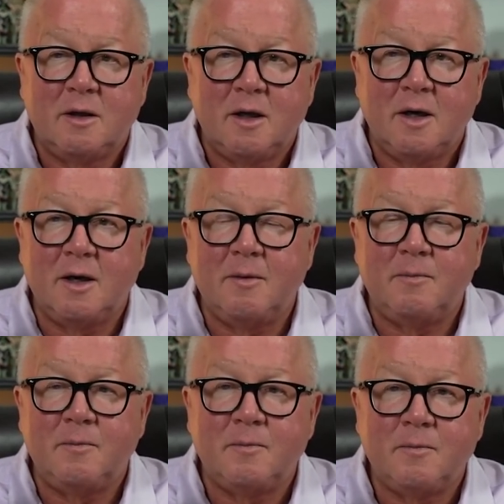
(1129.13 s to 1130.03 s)
Oh,
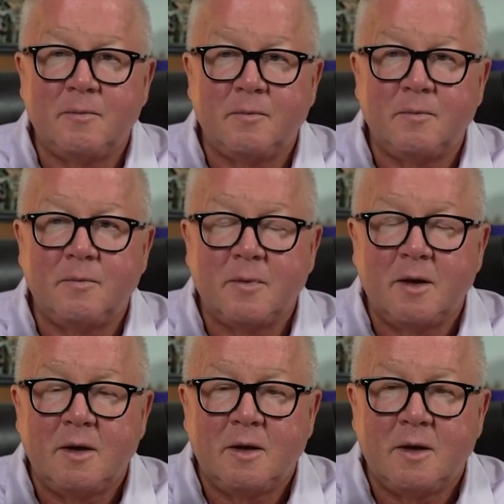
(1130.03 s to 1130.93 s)

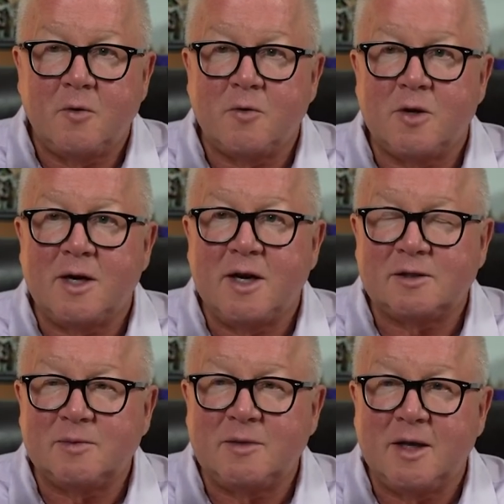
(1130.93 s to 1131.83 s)
were you gonna ask
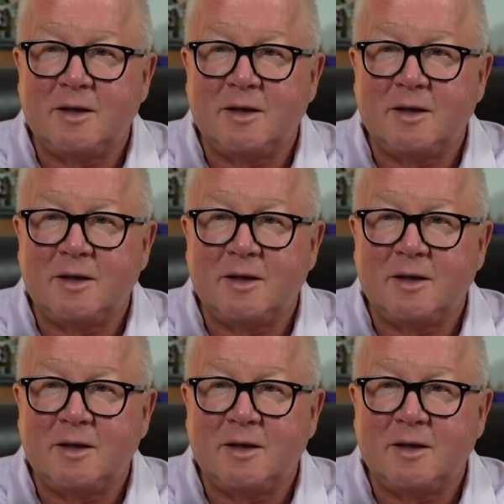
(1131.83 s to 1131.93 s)
me that?